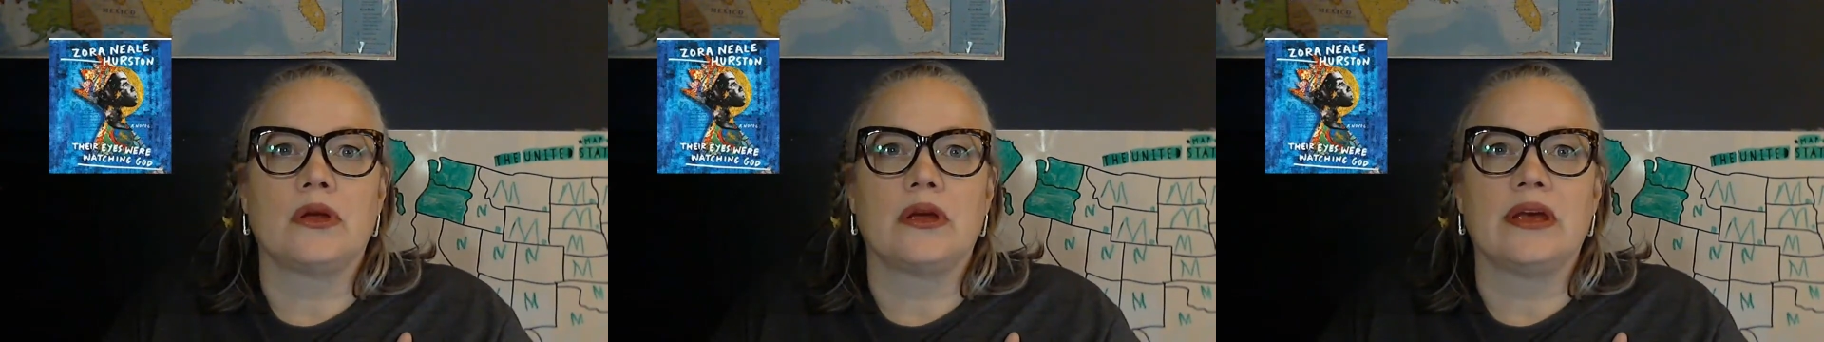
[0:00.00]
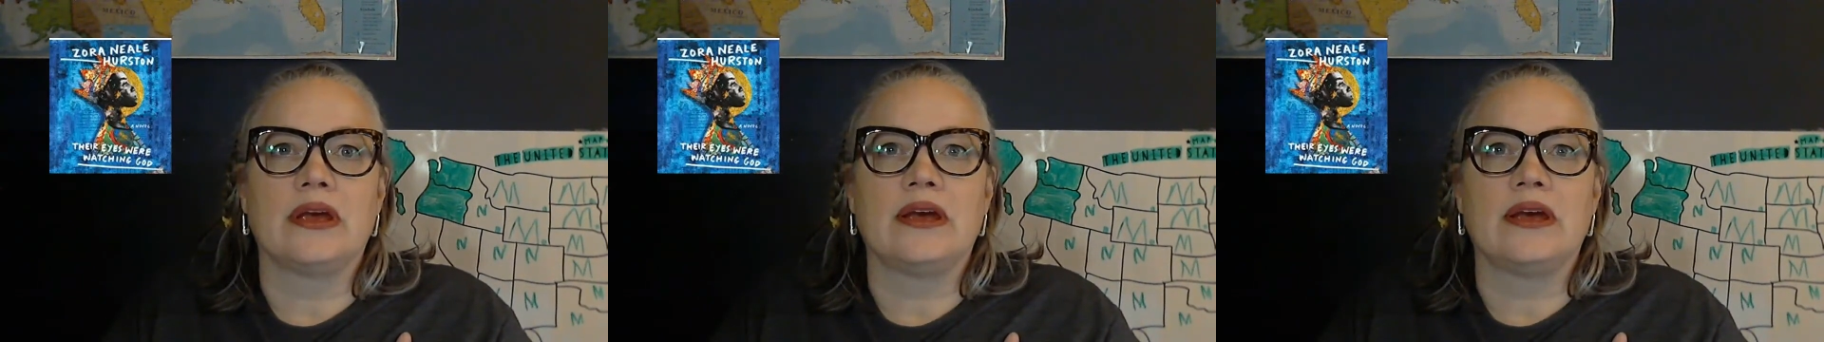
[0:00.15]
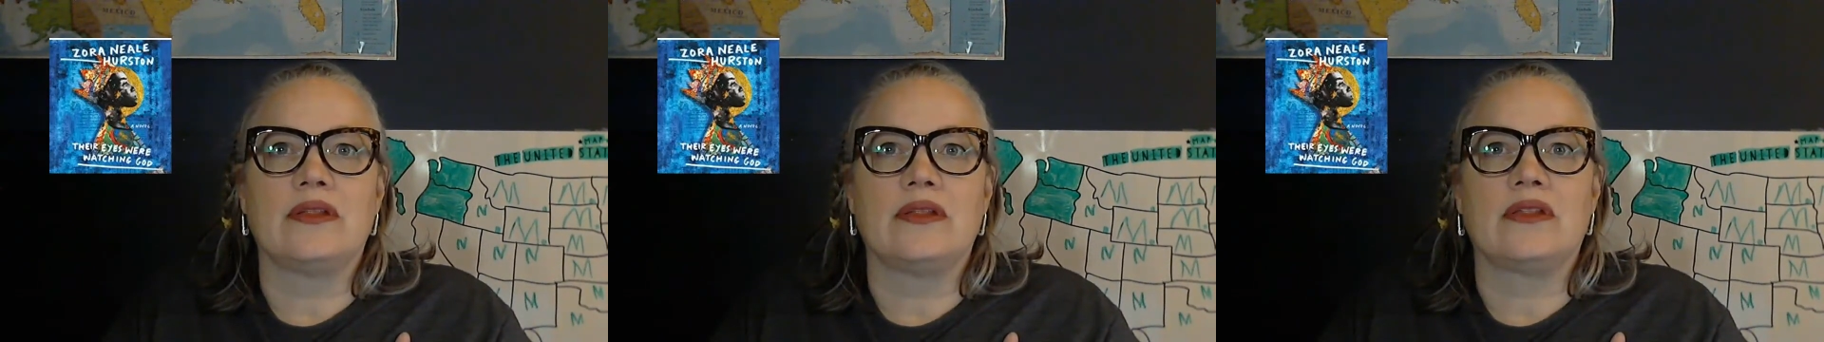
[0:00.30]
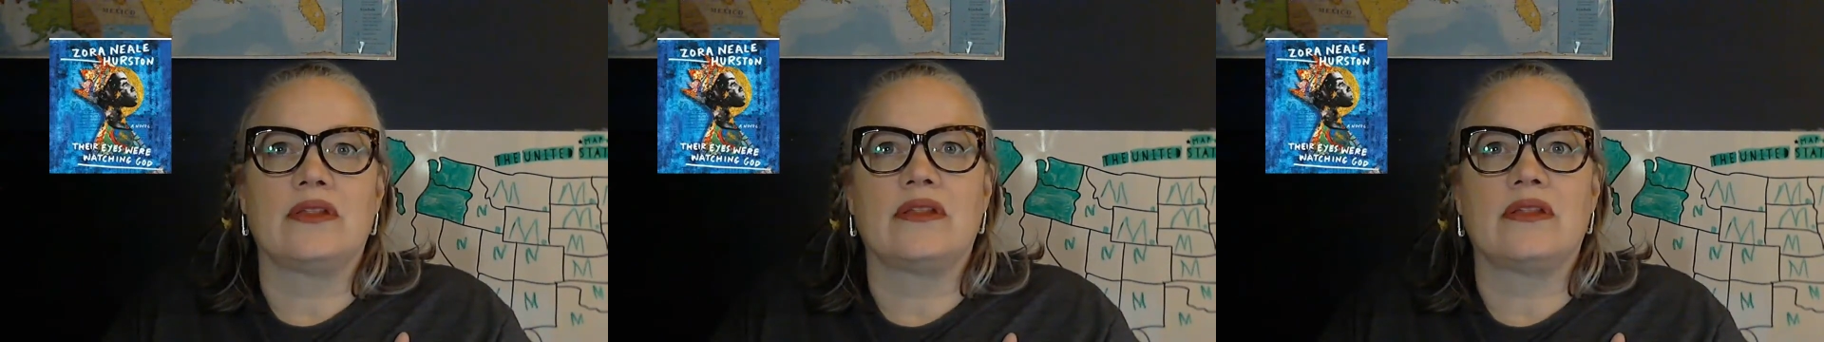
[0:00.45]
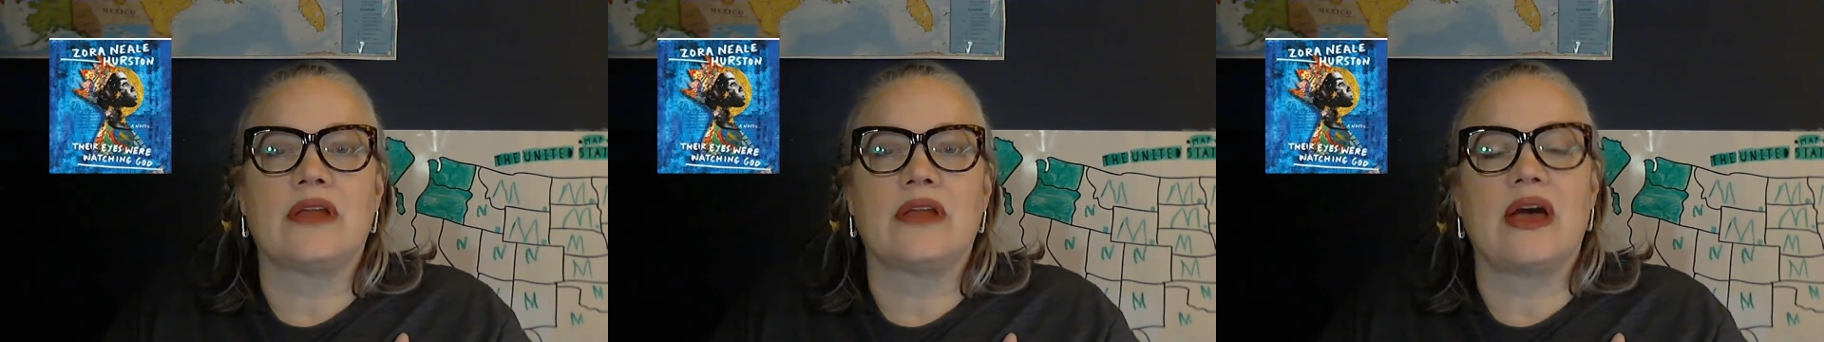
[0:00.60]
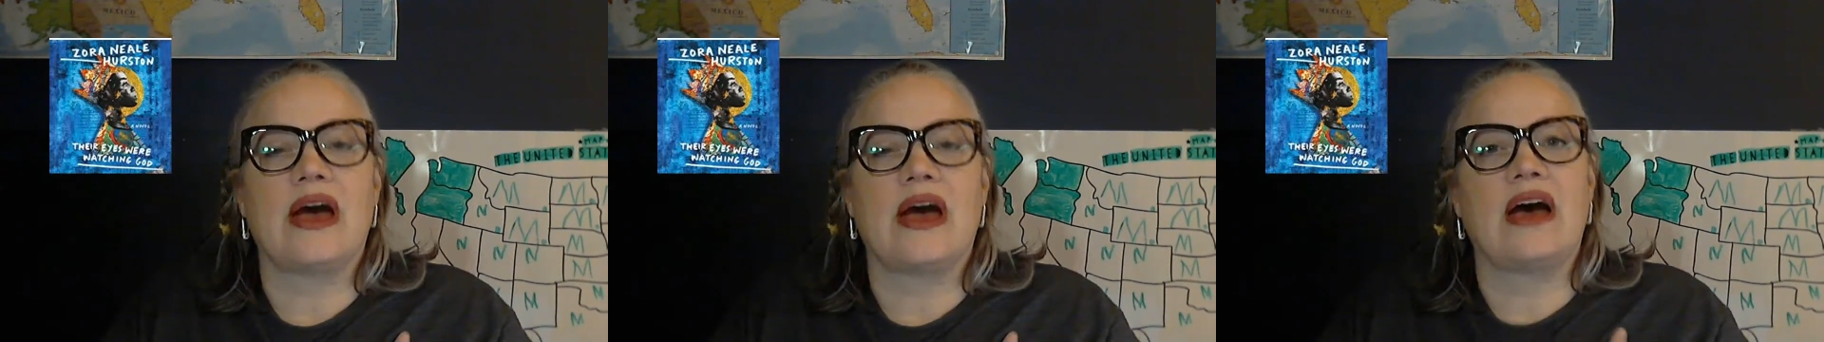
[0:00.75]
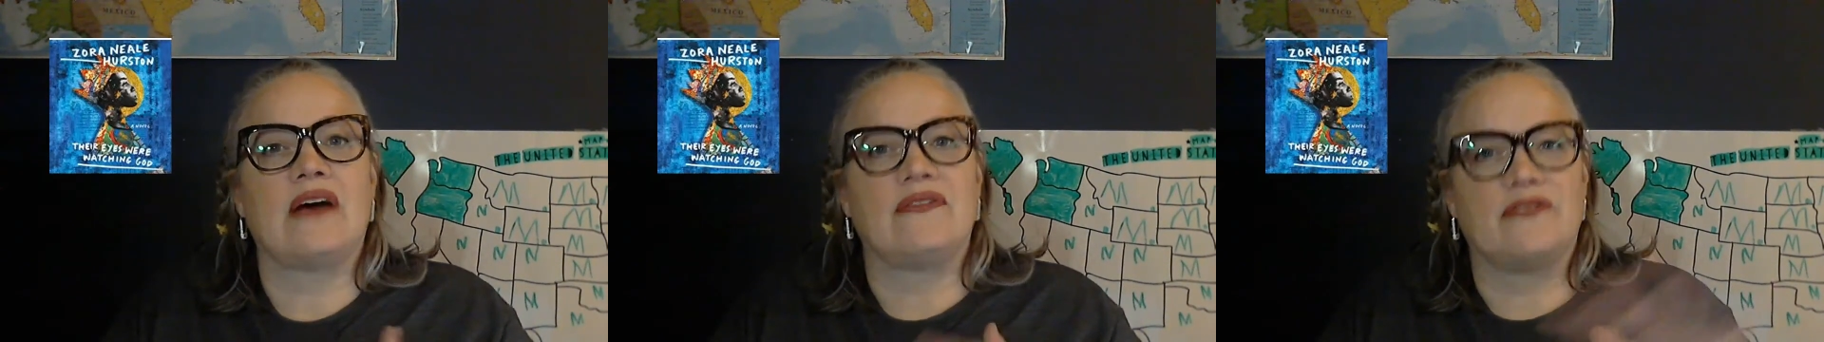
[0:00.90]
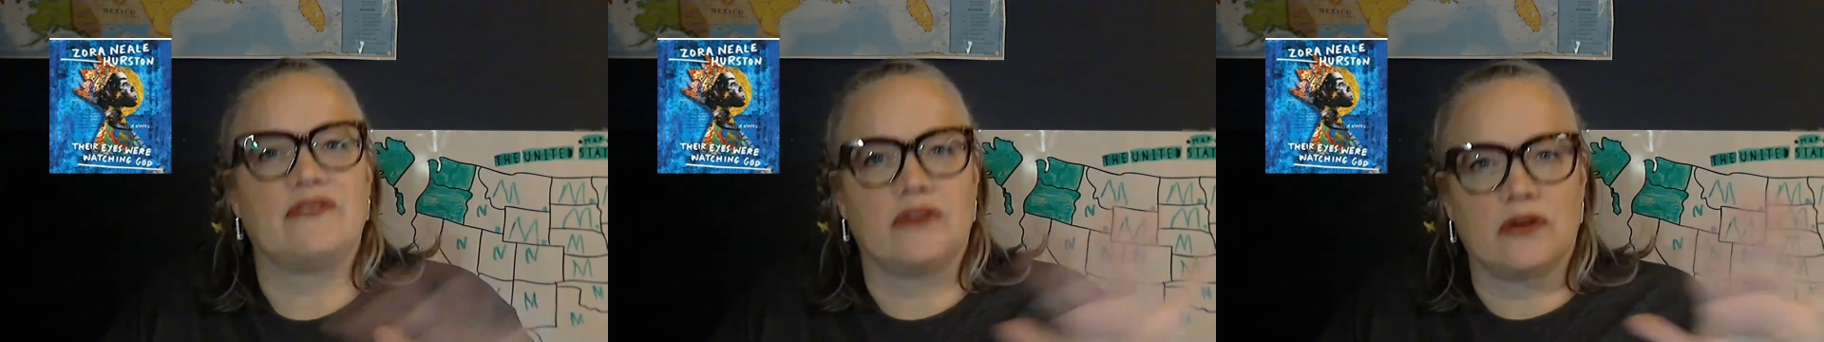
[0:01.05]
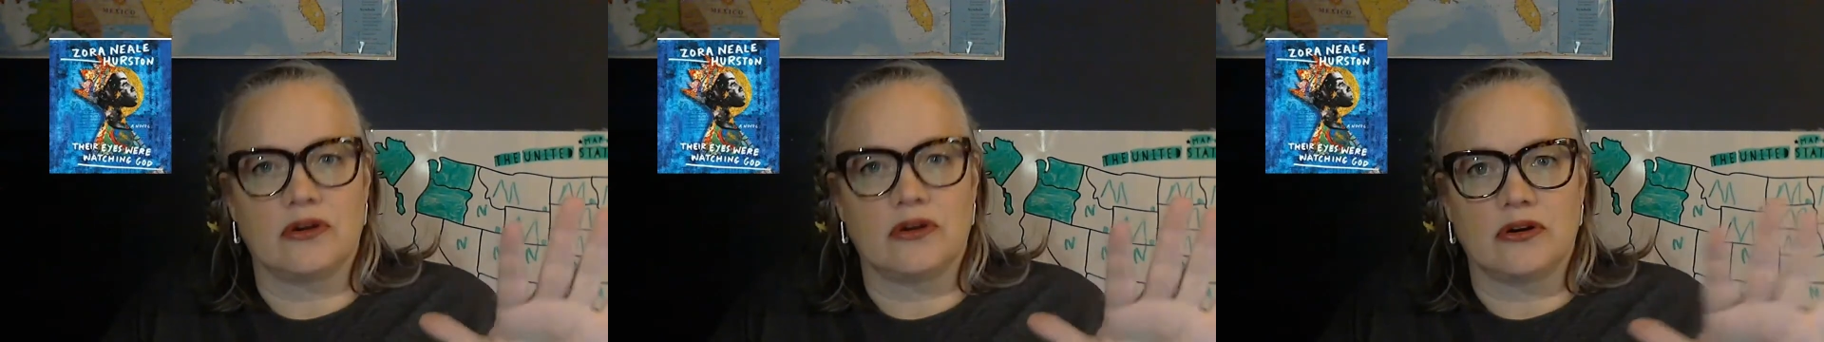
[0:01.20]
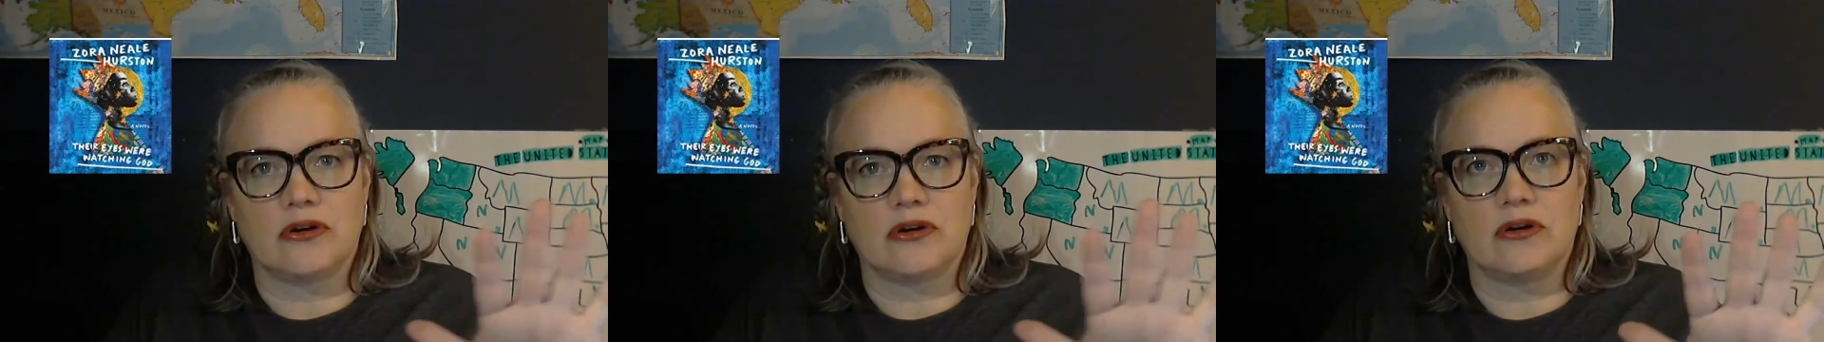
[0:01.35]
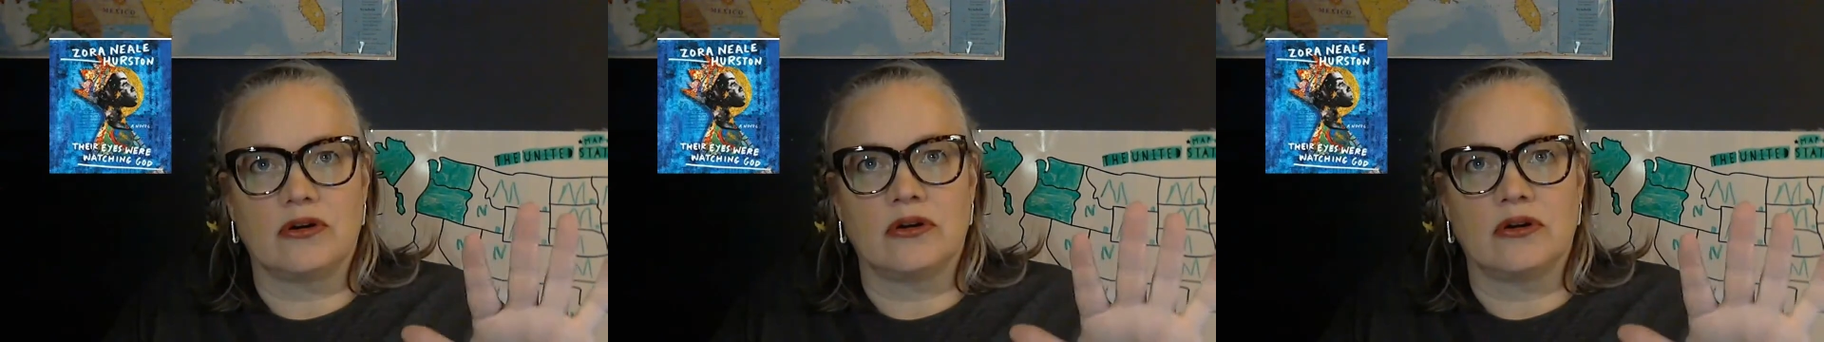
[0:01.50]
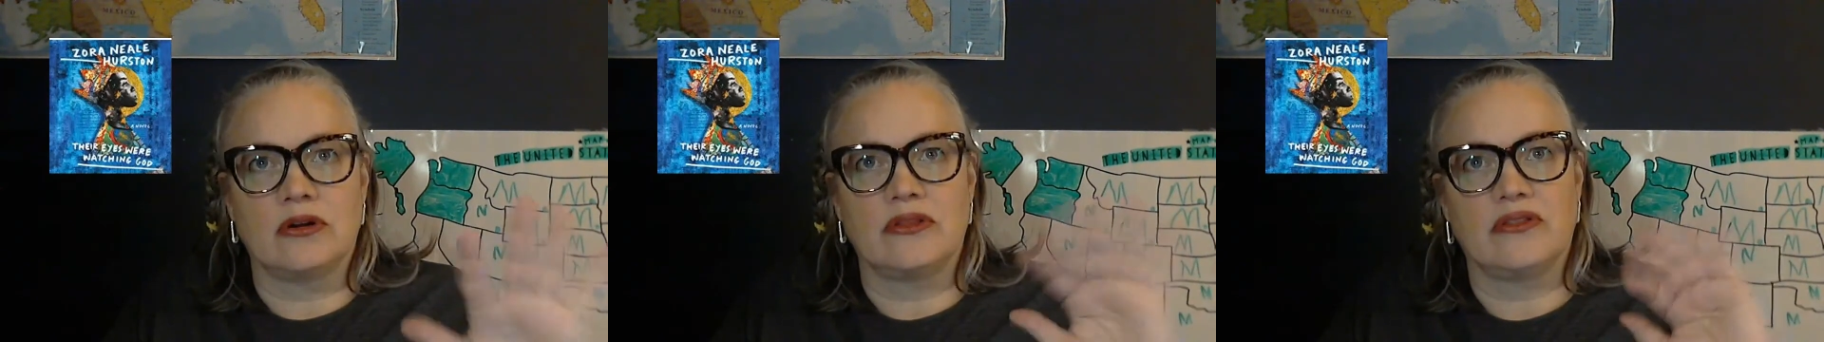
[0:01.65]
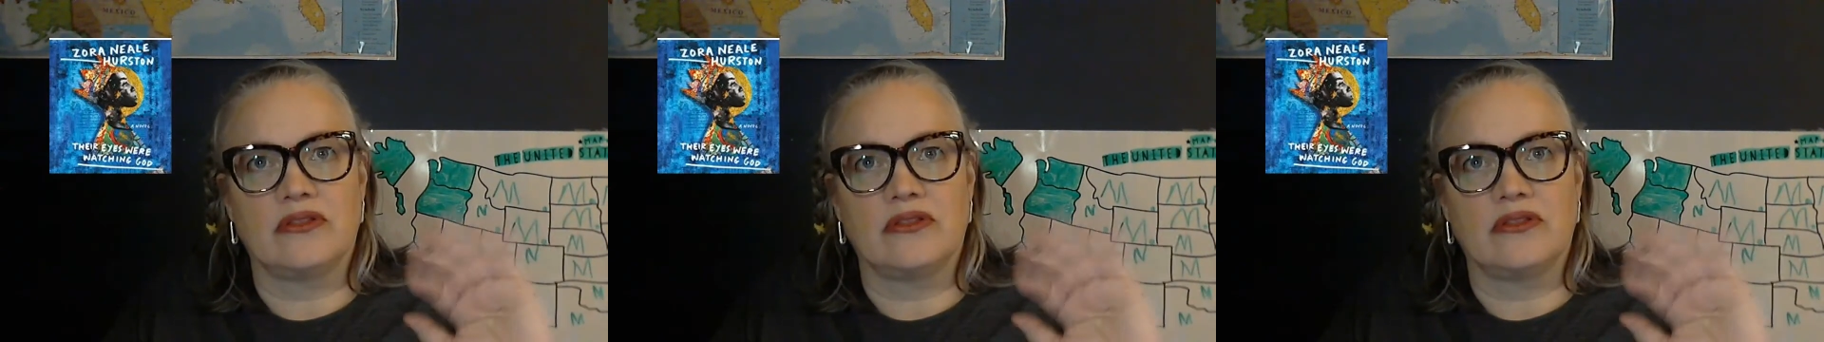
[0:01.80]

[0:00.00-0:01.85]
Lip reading: it's after